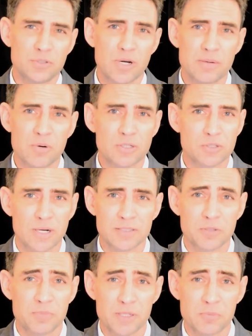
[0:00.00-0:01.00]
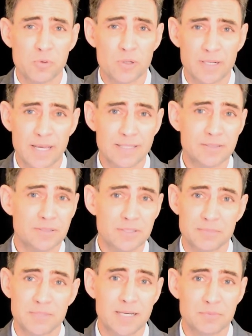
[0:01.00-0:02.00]
Trademark Trial and Appeal Board cases,
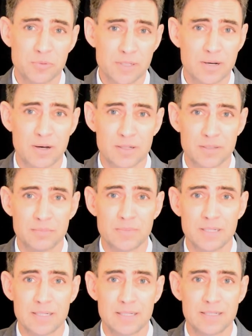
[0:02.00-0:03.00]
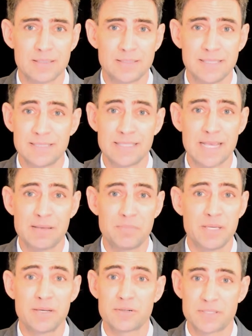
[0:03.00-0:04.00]
sometimes we call them
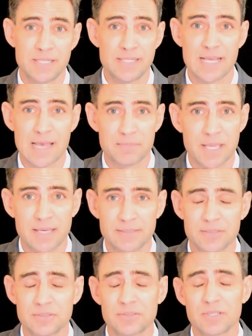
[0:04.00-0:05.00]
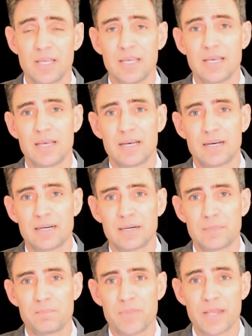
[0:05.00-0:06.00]
TTAB or TTAB cases,
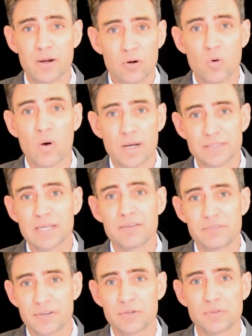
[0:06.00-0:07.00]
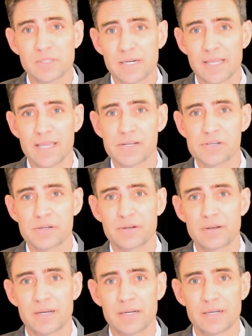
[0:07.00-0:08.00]
they are quasi-federal
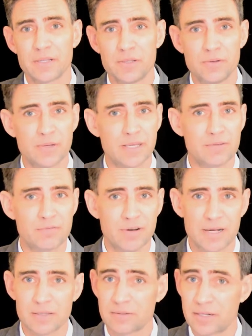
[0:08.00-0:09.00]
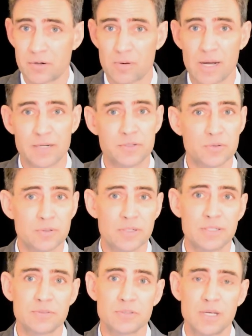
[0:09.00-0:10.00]
litigation. You can file
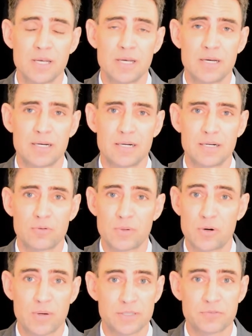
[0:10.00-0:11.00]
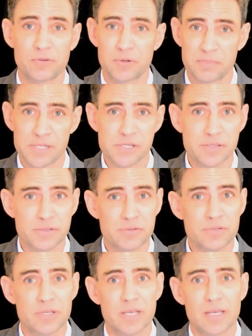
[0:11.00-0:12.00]
interrogatories, requests for
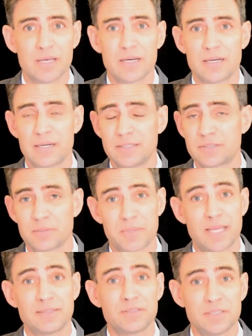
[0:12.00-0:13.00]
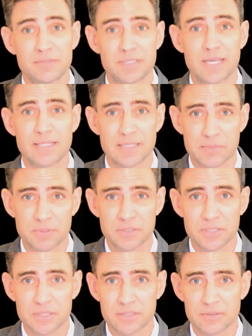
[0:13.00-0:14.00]
admissions, in some cases even take
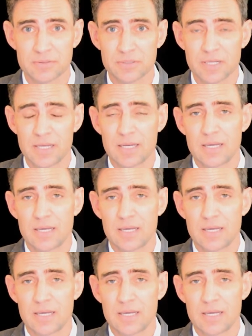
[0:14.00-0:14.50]
depositions.